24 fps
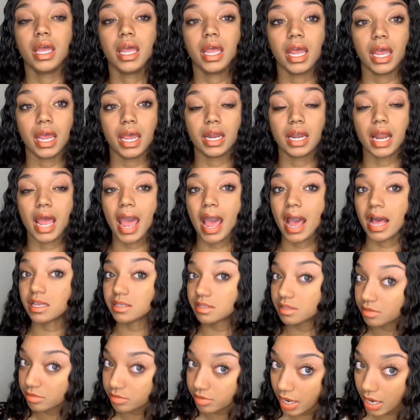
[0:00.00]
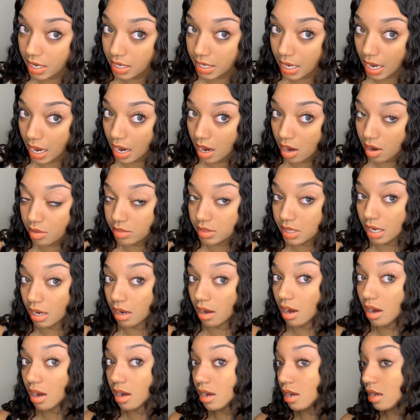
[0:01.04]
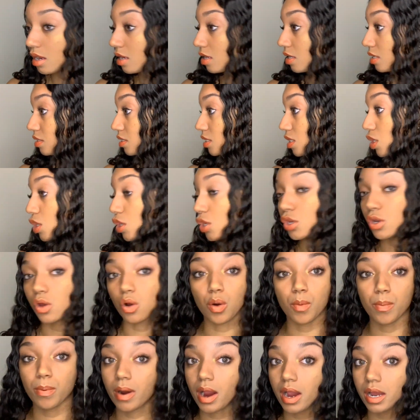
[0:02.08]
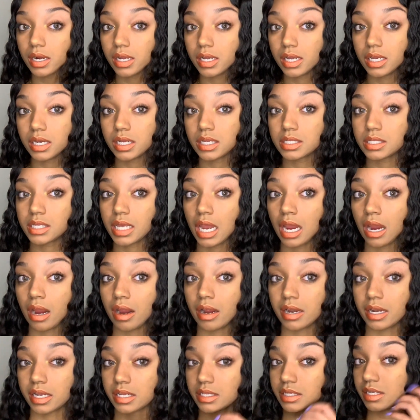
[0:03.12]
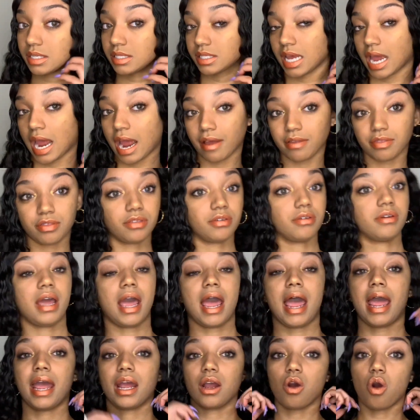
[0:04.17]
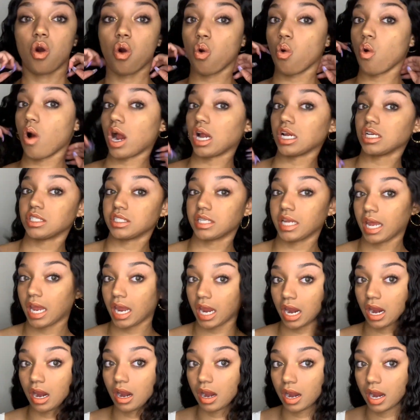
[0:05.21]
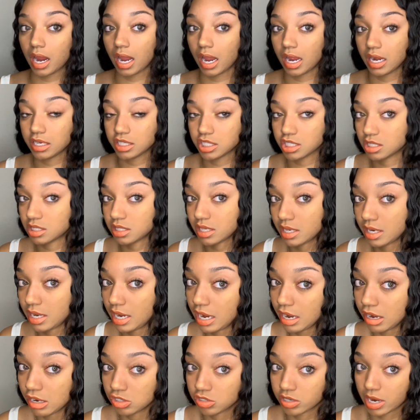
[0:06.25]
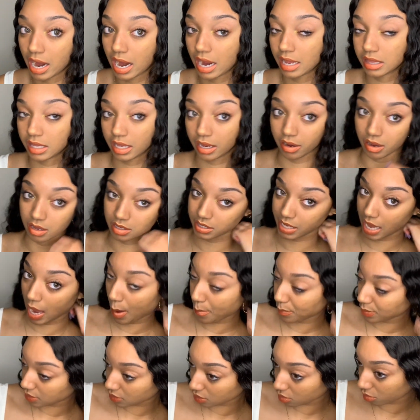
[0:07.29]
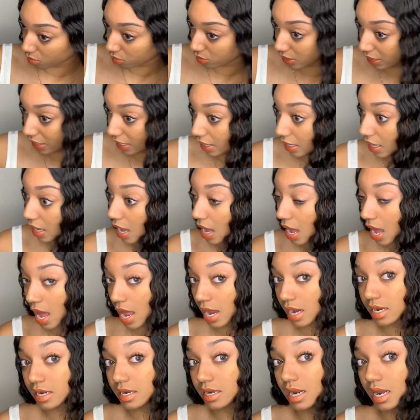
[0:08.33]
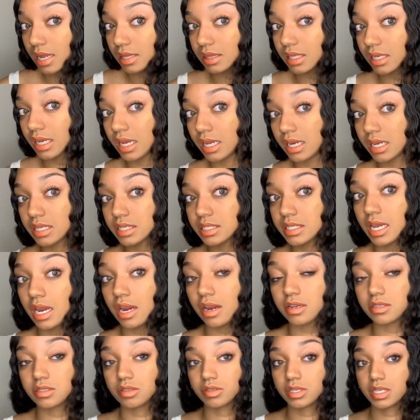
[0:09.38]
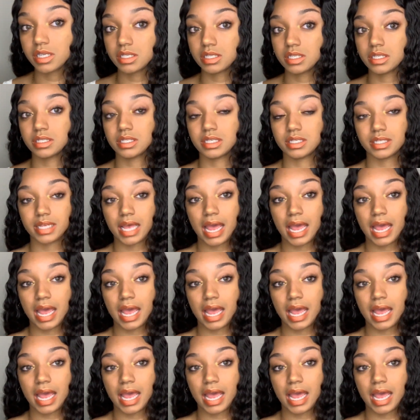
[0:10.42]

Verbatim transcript: and as of right now there is no product in this hair this is after i co-washed the hair and just let it air dry there is absolutely nothing in this hair so this is its